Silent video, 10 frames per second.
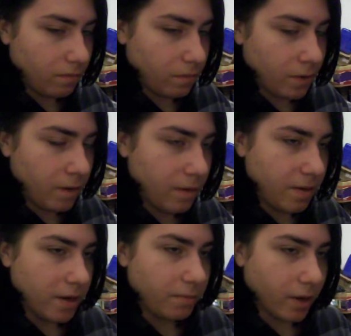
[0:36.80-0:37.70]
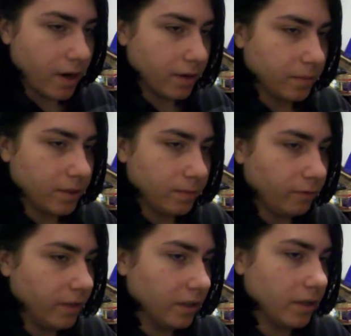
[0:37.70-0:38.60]
and maybe brought up some
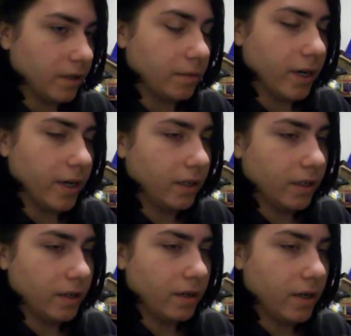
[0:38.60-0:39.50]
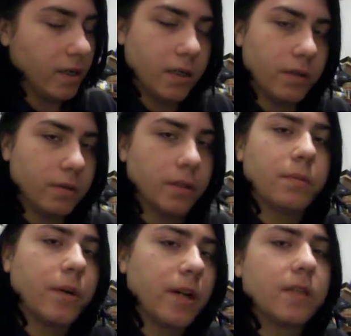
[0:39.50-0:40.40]
feelings about it that I needed to
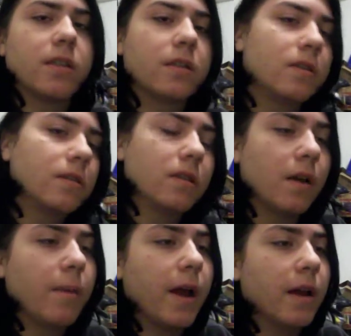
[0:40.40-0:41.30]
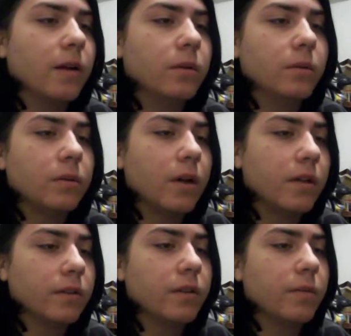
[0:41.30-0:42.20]
express somehow
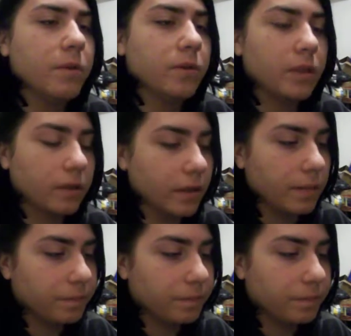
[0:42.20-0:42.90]
other than musically.